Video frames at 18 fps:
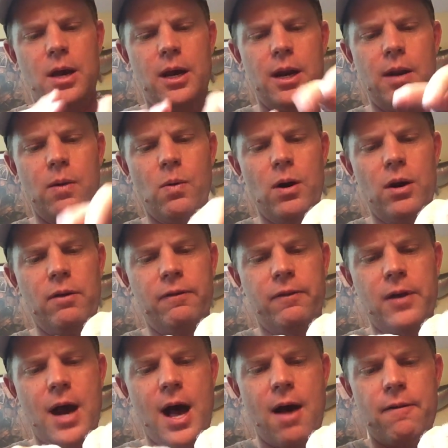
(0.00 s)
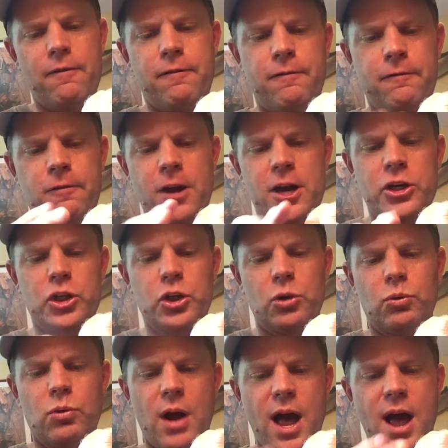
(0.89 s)
Anywhere you've got fresh
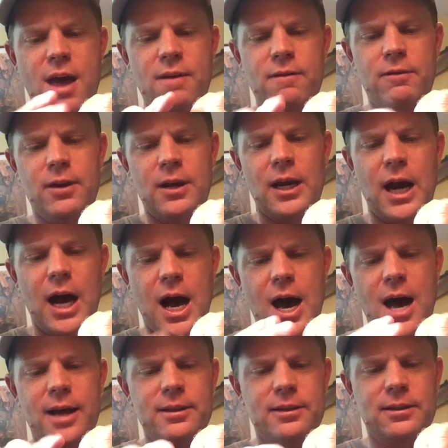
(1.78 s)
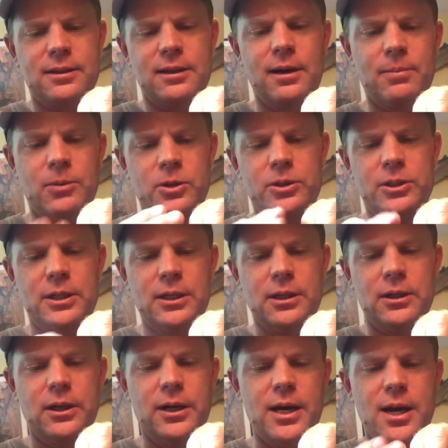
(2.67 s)
arriving hot summer
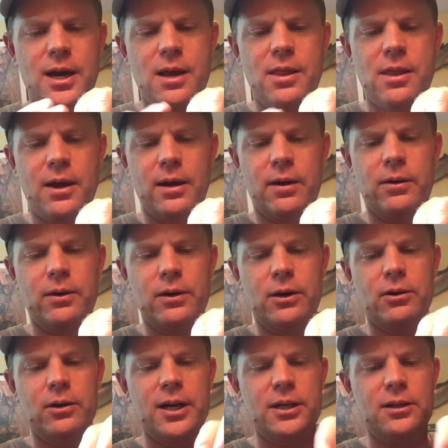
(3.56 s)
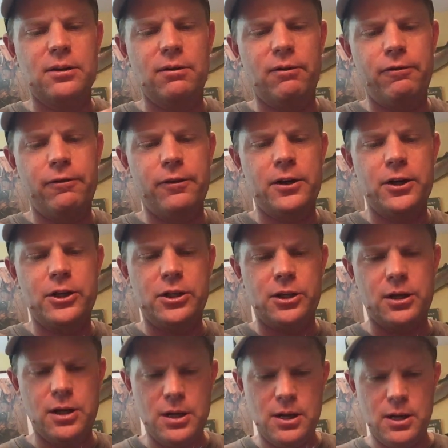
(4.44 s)
steelhead that are aggressive
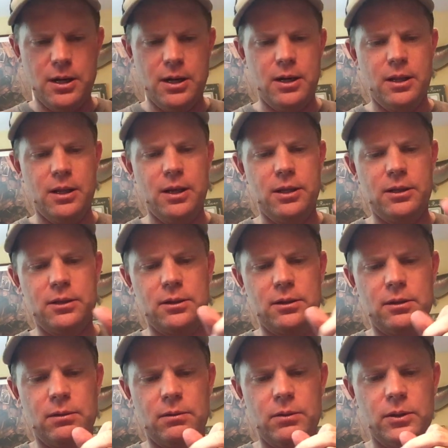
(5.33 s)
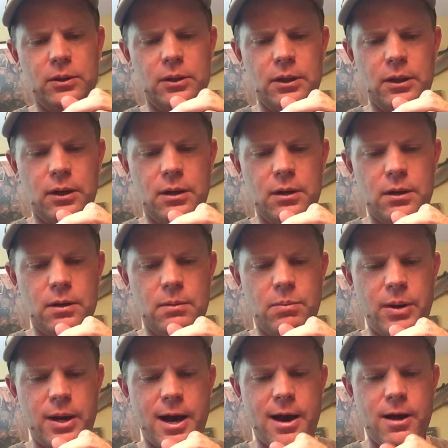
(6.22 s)
fish, this is really a
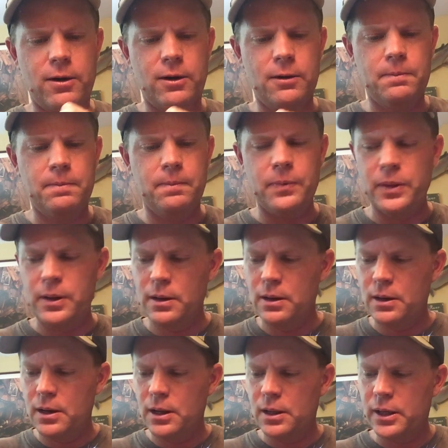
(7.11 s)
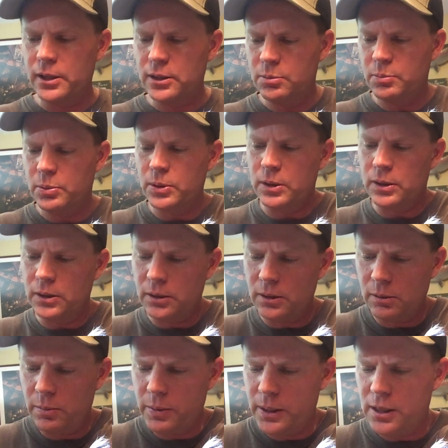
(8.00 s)
good pattern. I like to put a
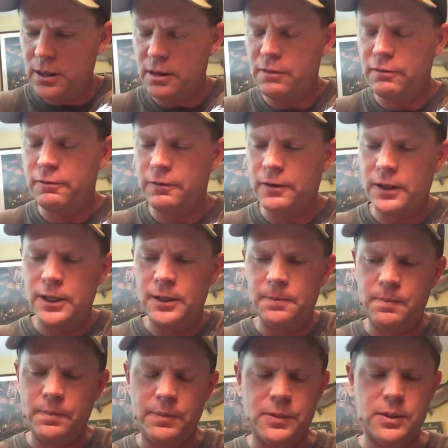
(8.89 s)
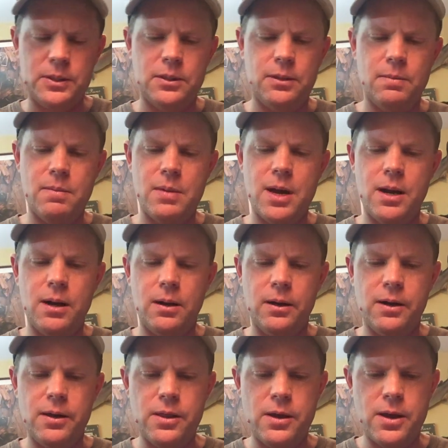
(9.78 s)
little bit of cement
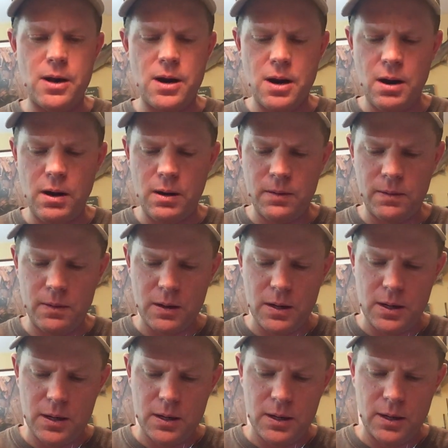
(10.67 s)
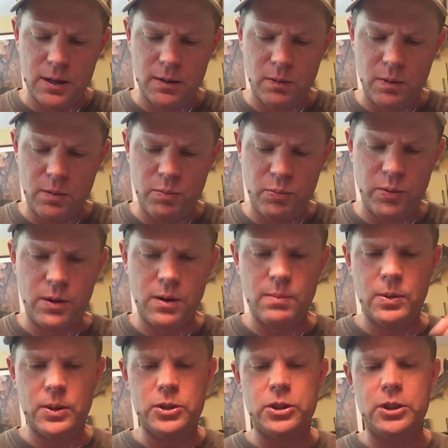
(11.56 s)
on there, and we
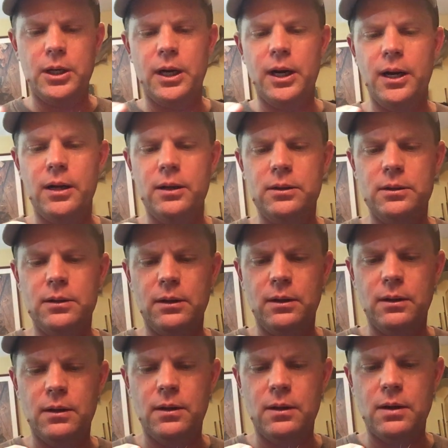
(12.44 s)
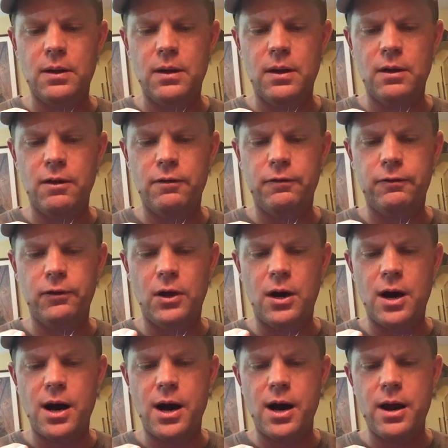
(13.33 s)
pretty much got us a
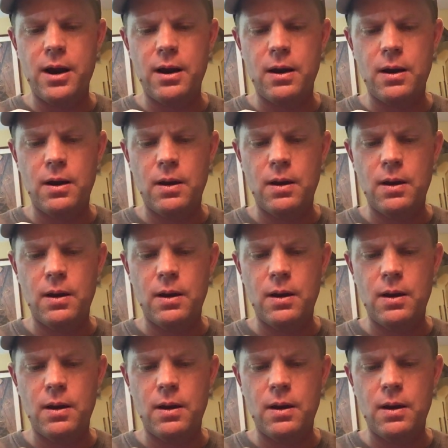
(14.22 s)
fly